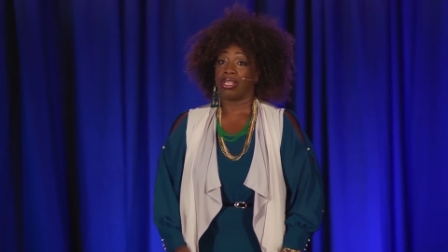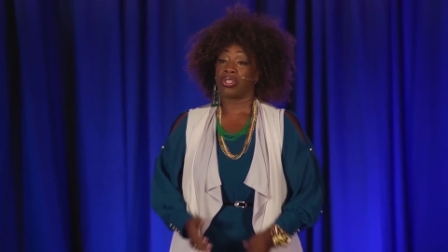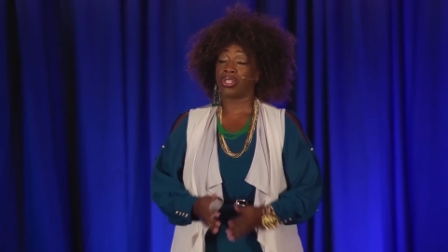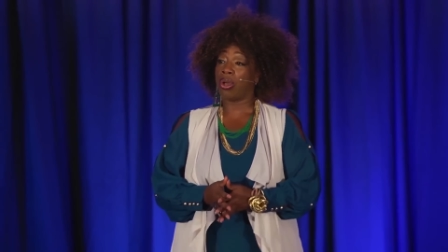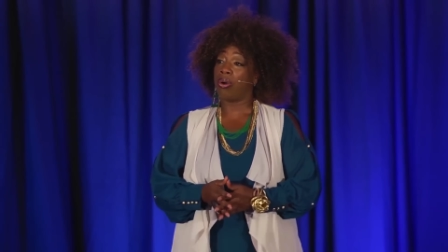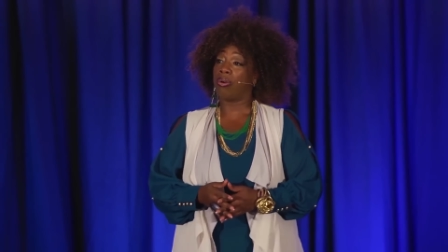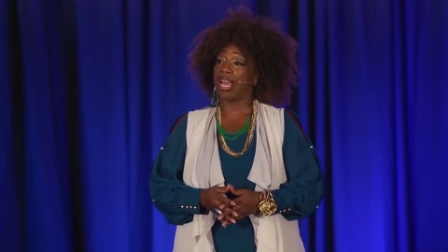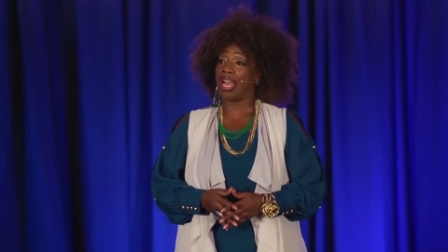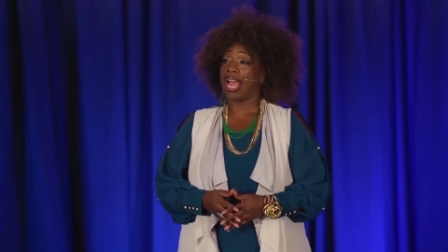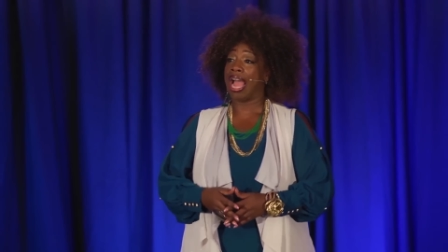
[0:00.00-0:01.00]
So
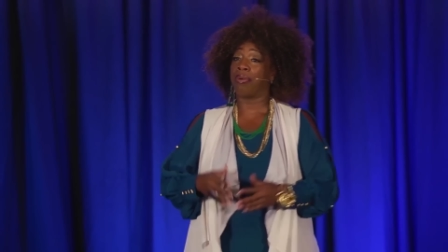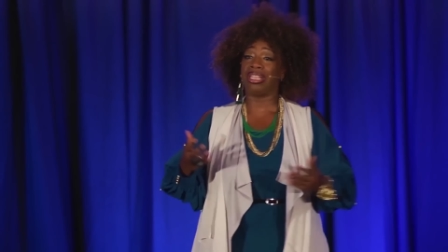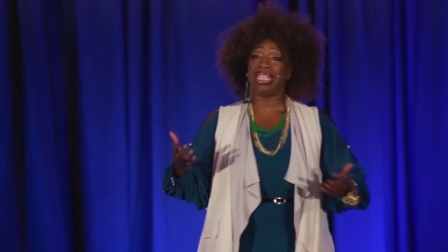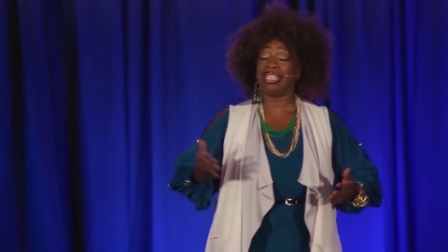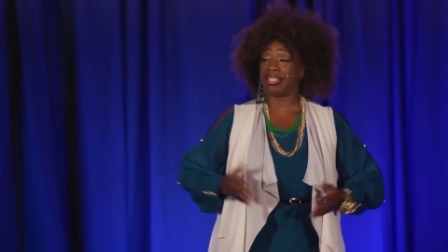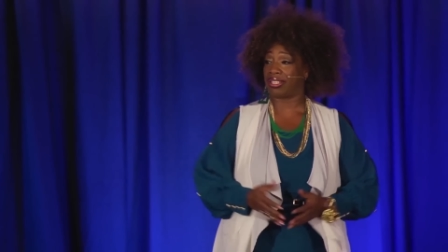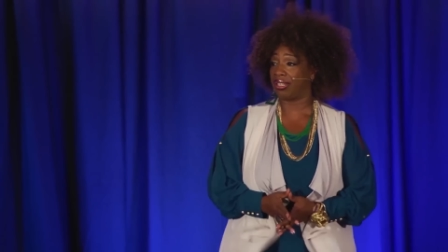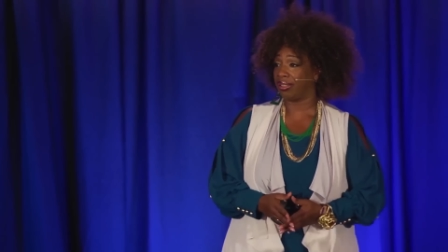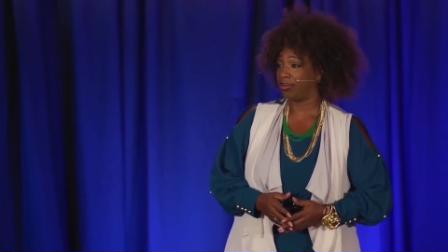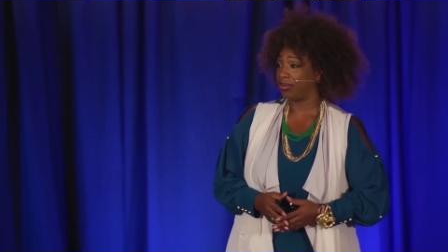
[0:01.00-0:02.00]
I released.
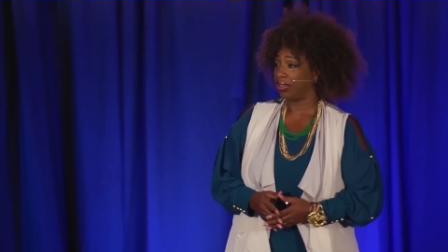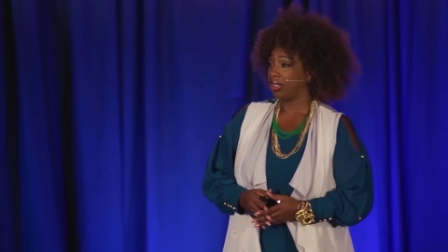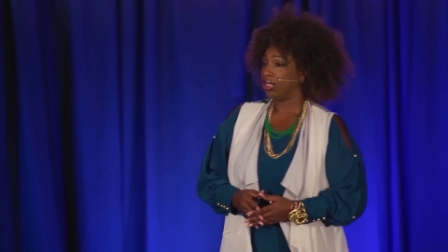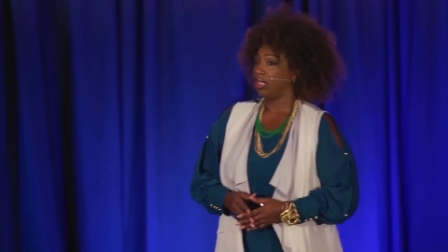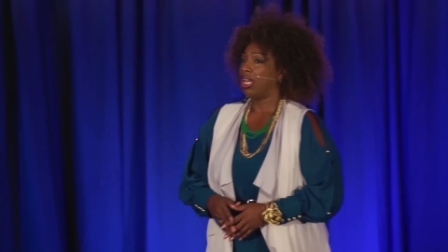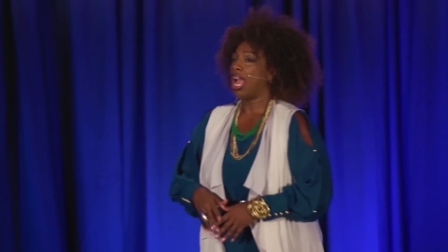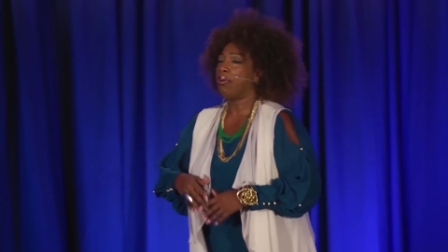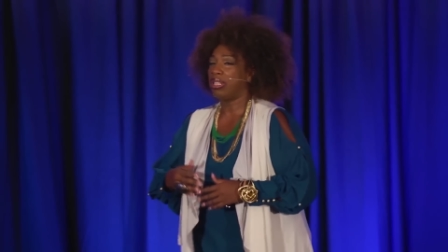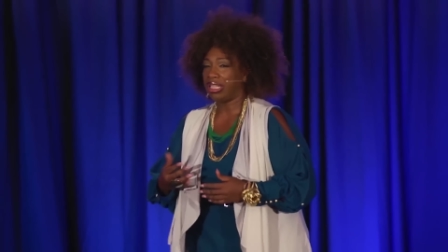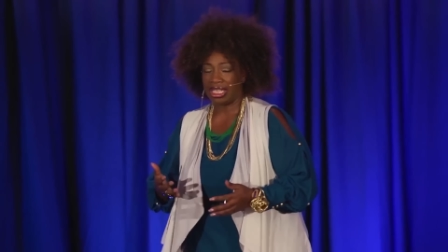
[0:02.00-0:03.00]
I
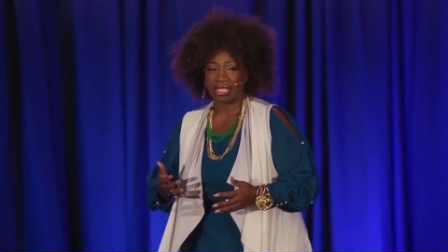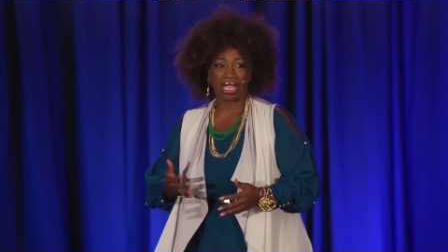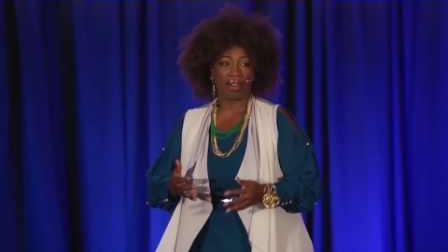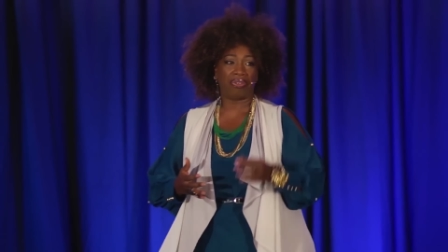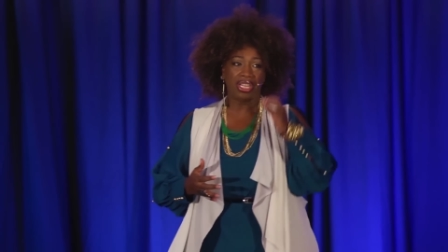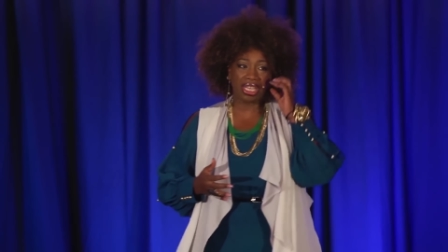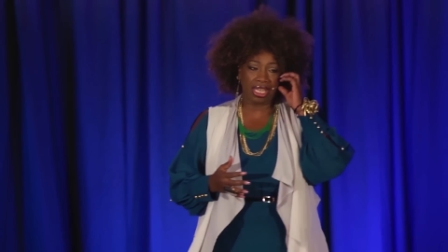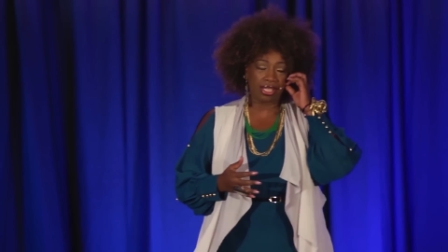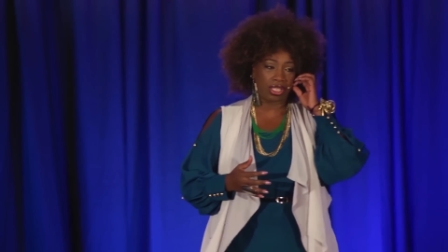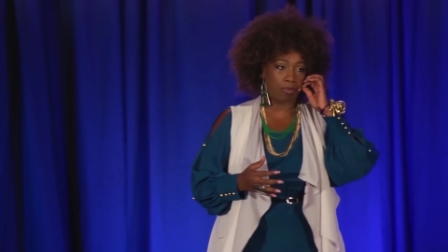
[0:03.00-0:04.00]
released every
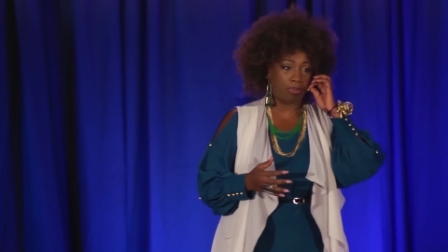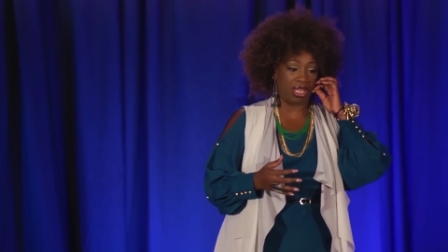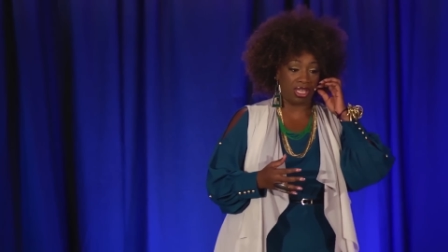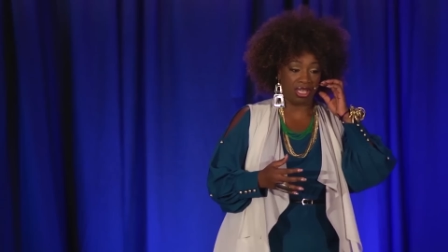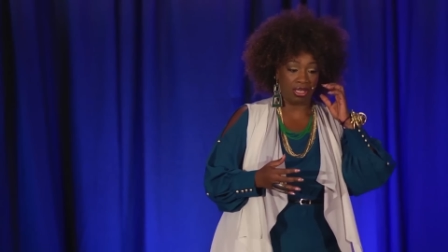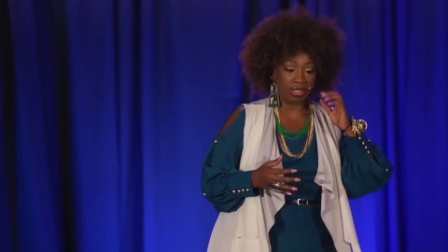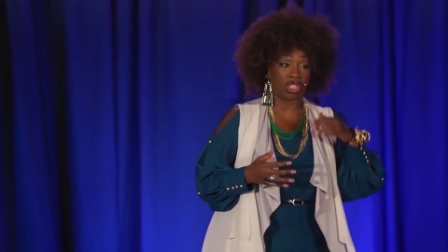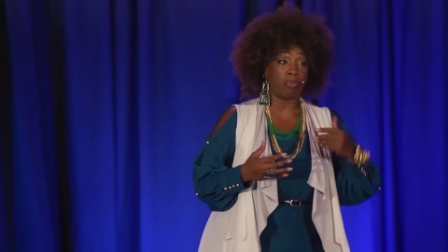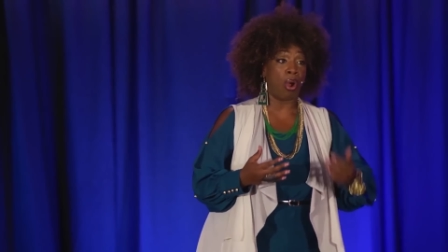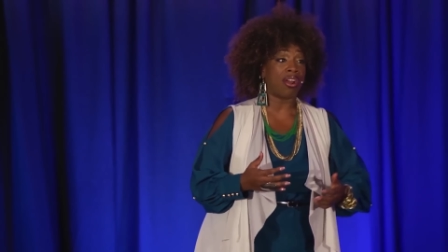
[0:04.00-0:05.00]
need to be
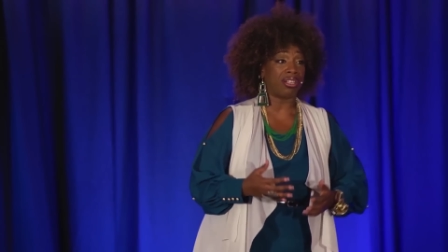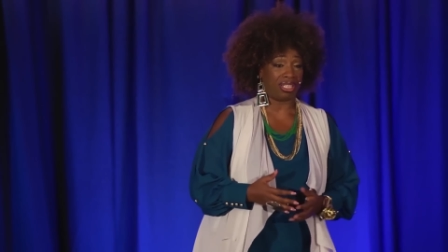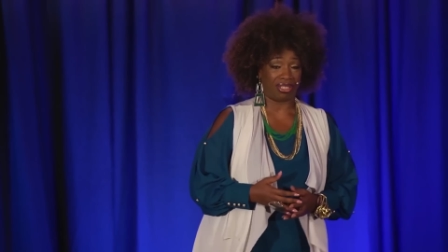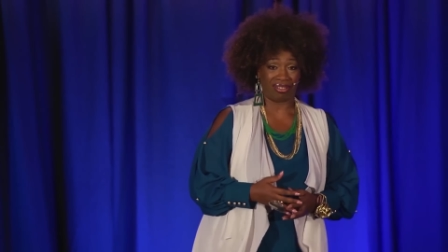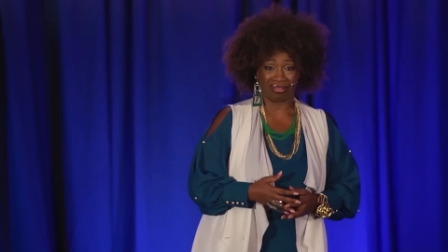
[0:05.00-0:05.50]
smart.